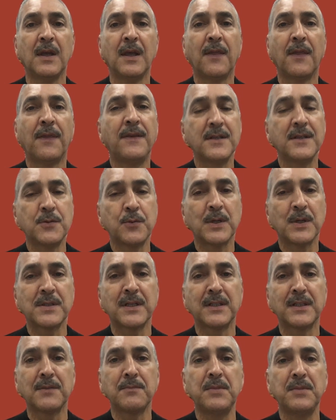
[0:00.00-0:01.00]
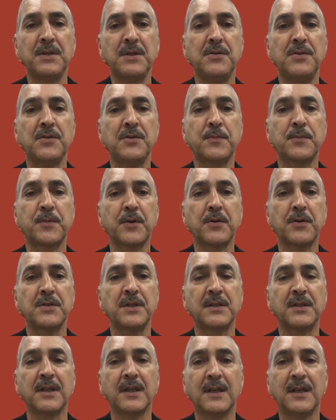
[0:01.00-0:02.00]
This was an ambitious
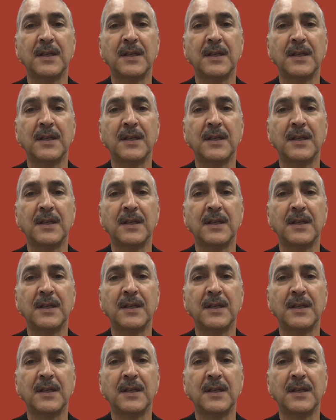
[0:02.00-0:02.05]
project,